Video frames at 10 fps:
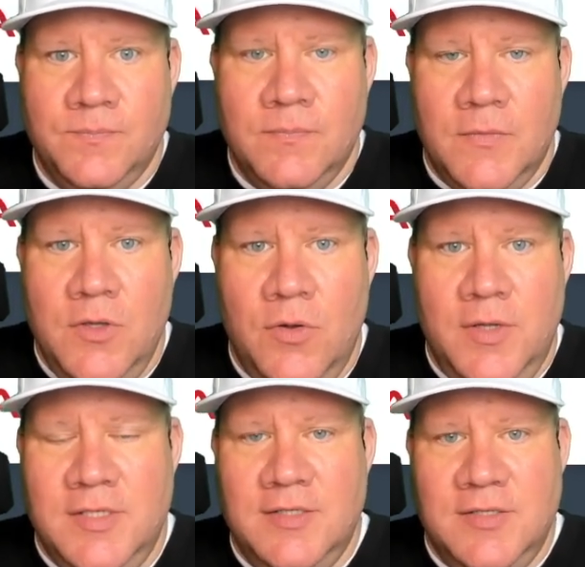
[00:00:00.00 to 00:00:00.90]

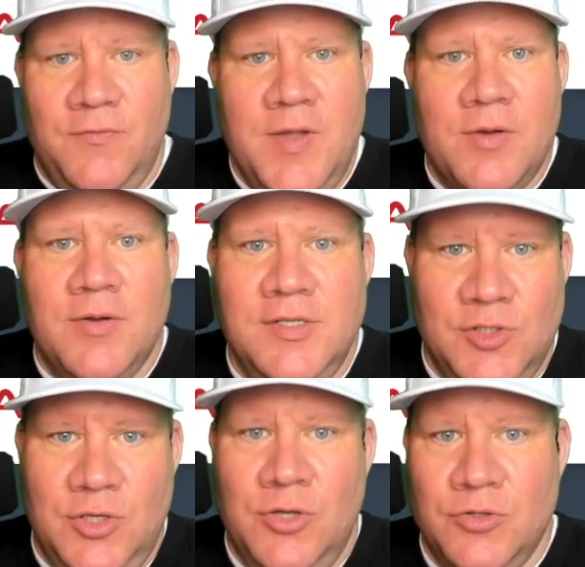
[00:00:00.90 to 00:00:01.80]
it's a very
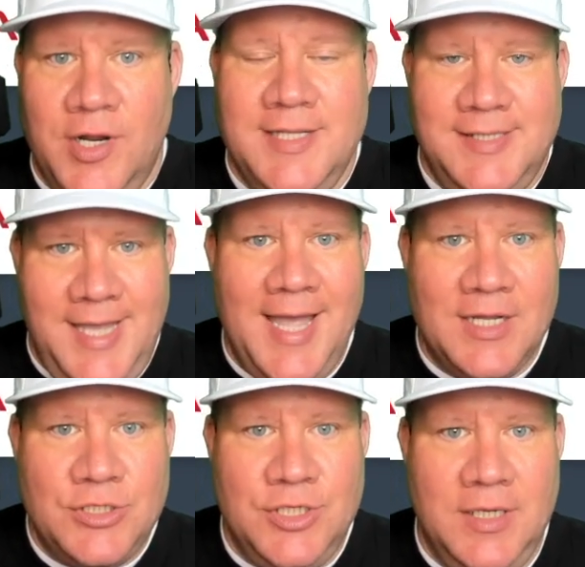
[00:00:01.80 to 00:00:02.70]
secure
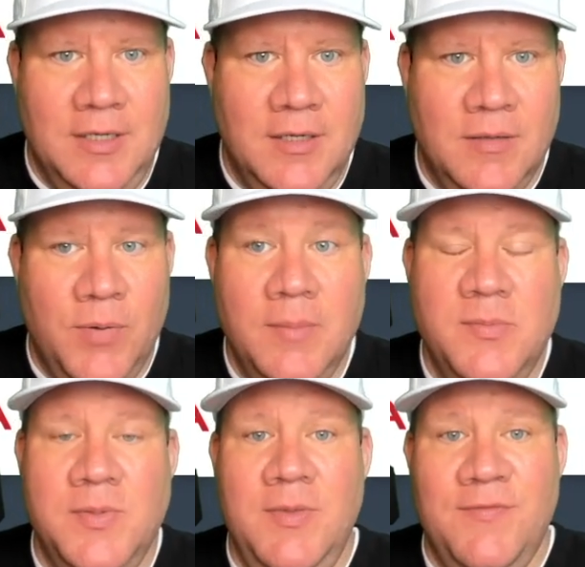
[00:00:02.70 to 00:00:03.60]
transaction,
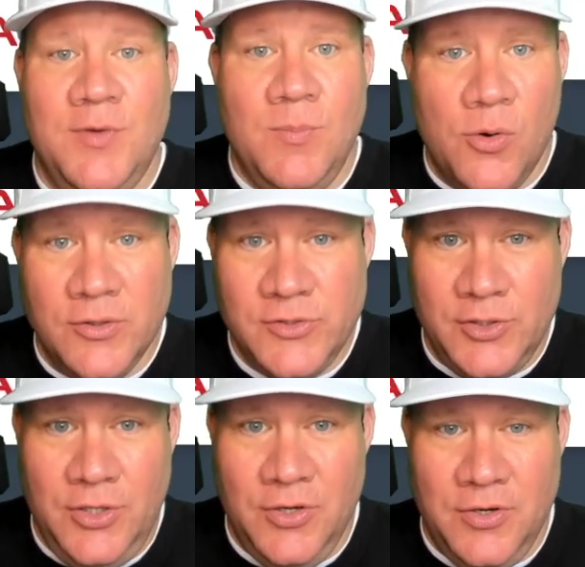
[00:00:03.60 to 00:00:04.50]
probably even more
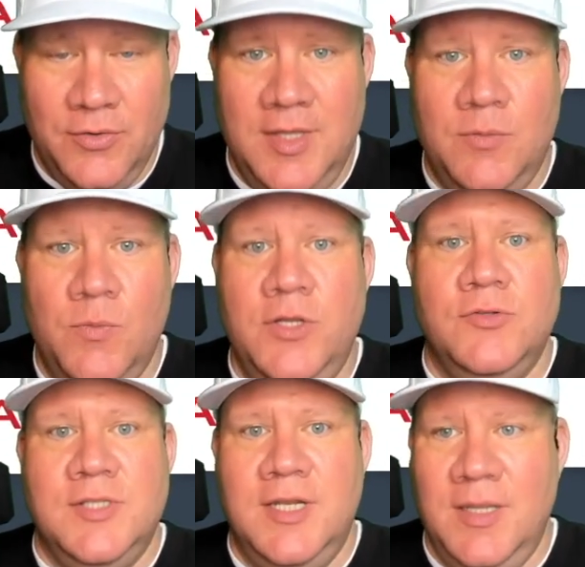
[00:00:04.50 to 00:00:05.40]
secure than when you're
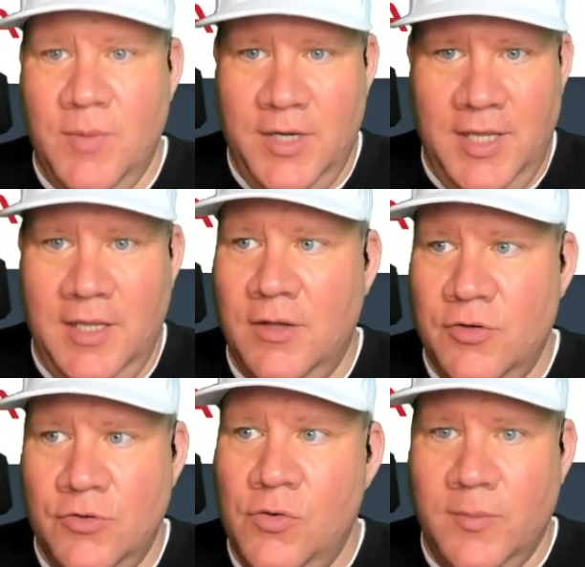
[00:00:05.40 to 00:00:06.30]
sending money
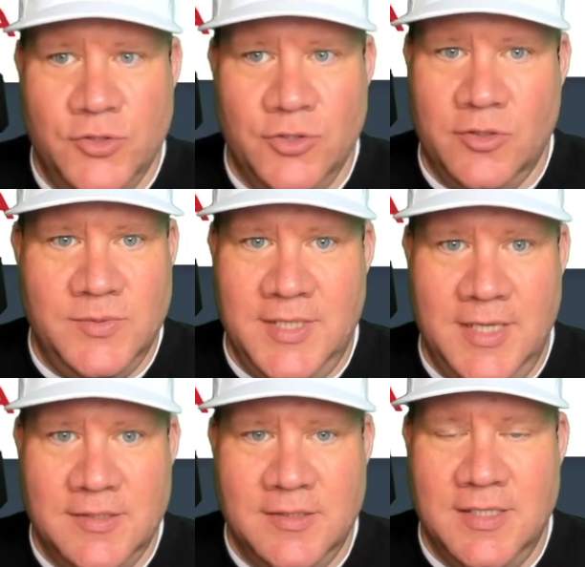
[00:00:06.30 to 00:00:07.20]
under normal
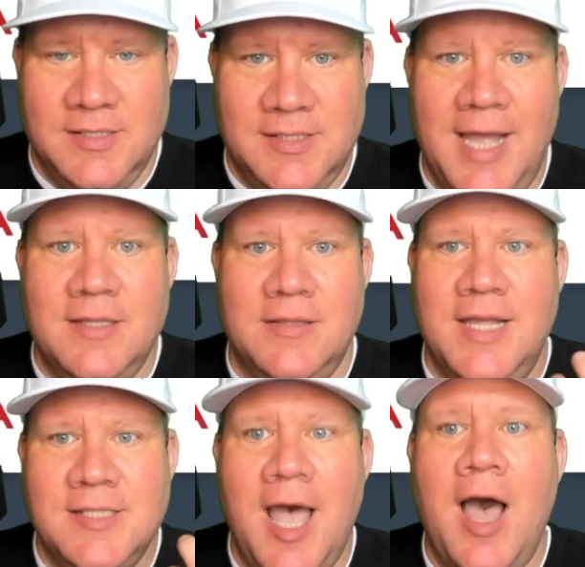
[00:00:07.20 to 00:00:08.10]
circumstances.
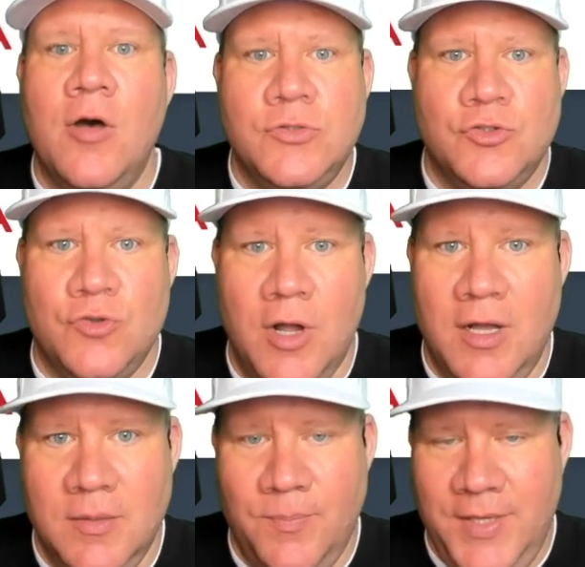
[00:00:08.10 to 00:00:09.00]
That's how
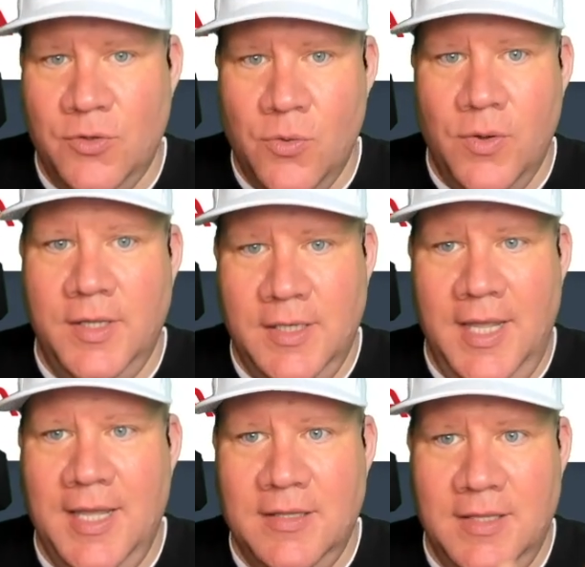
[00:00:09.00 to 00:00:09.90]
strong Bitcoin
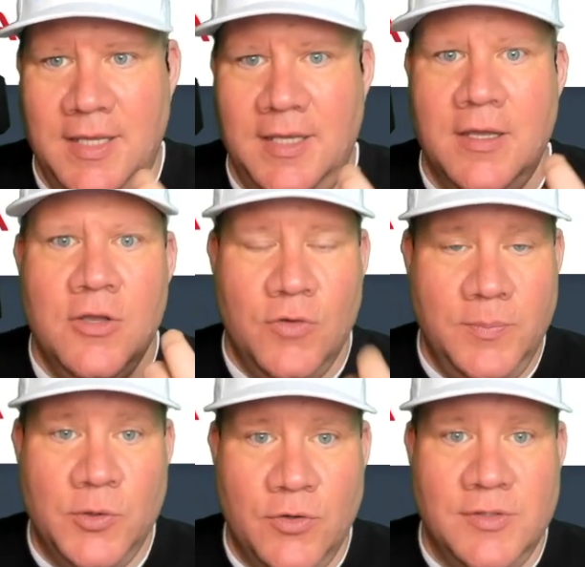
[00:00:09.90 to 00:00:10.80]
and the
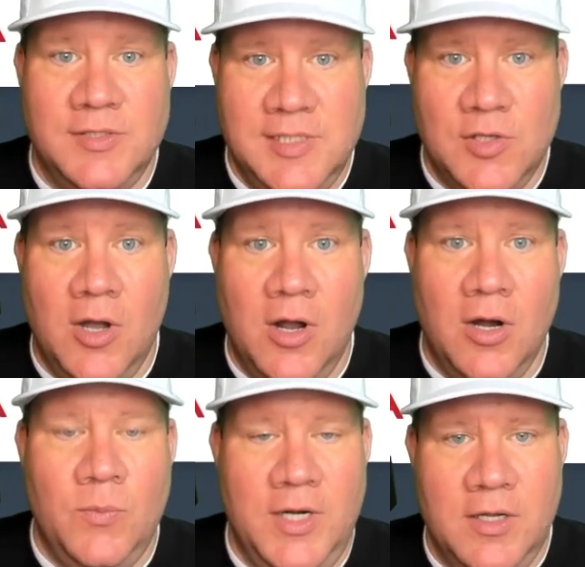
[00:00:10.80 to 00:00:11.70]
cryptocurrencies
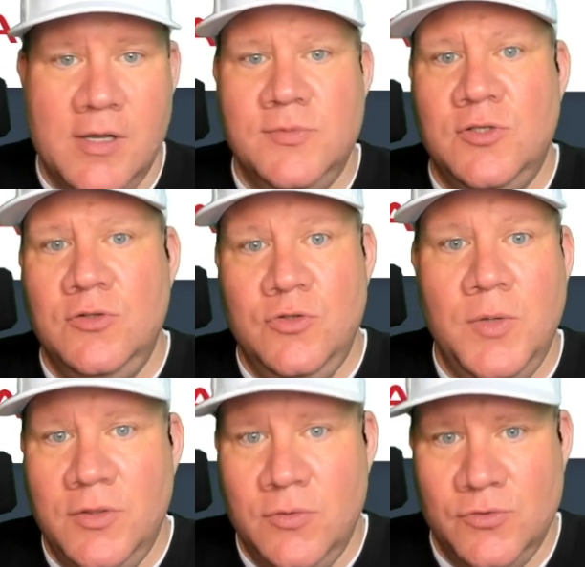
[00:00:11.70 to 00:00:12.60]
are when it comes to
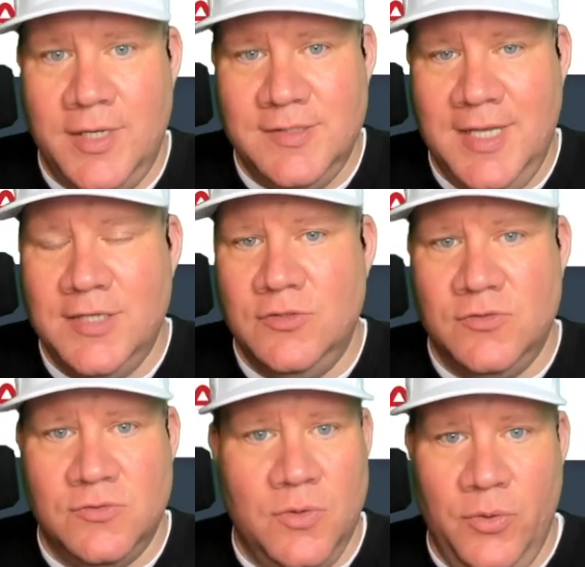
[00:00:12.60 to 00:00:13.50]
doing those transactions.
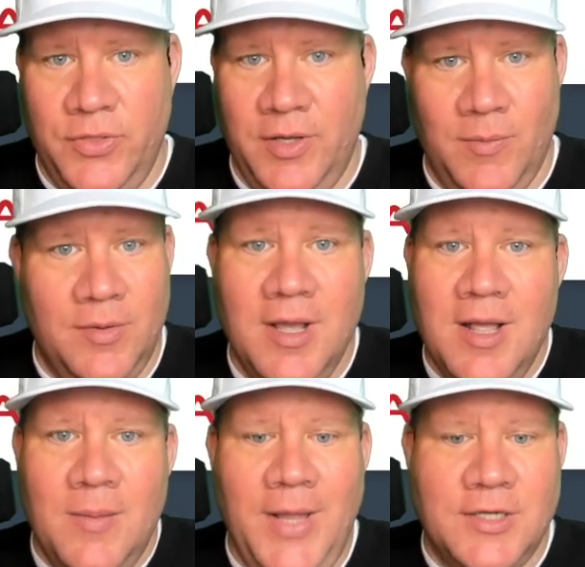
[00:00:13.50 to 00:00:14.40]
There's a whole thing around
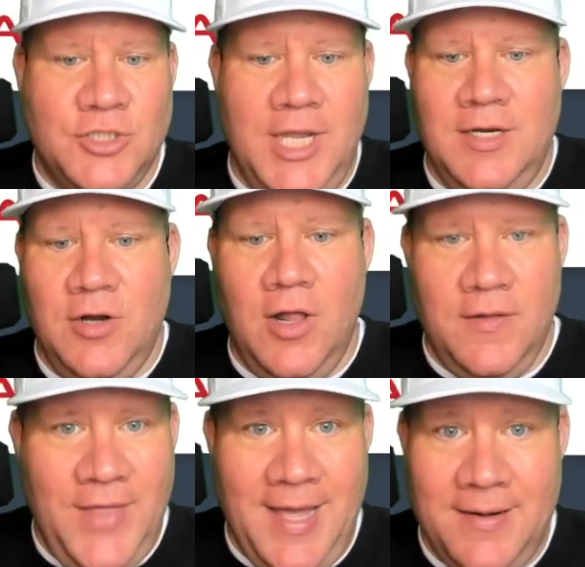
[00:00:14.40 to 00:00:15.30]
blockchain and all
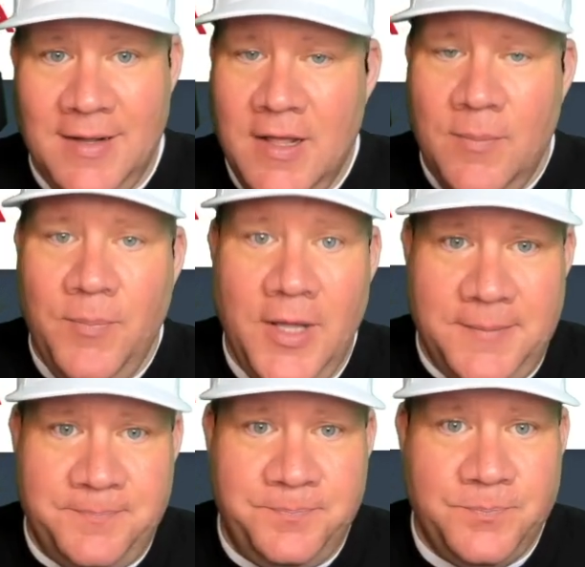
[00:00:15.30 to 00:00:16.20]
of that,
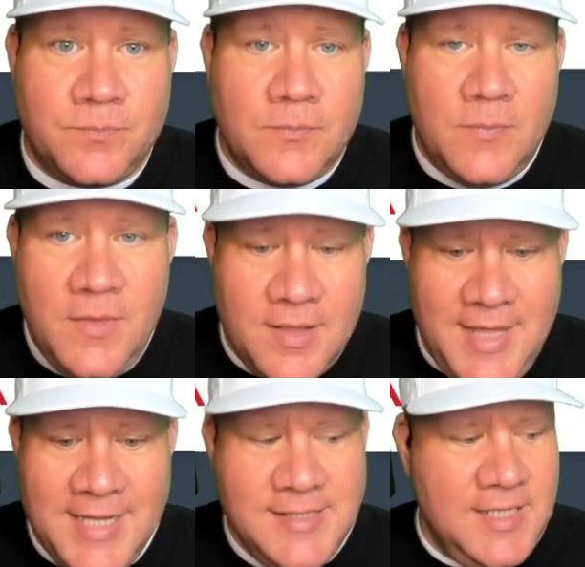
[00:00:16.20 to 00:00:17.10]
but
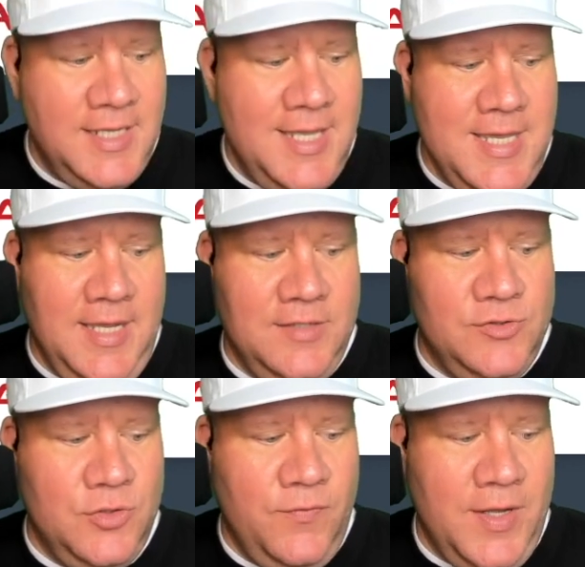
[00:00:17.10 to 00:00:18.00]
that's the key. And
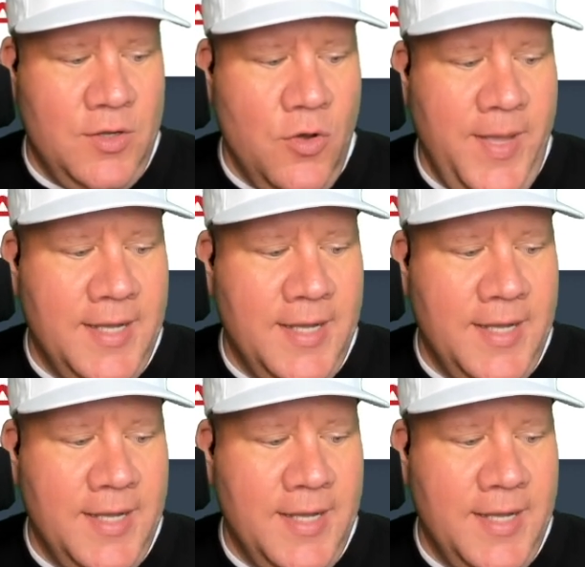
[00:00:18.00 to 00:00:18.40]
so if I go back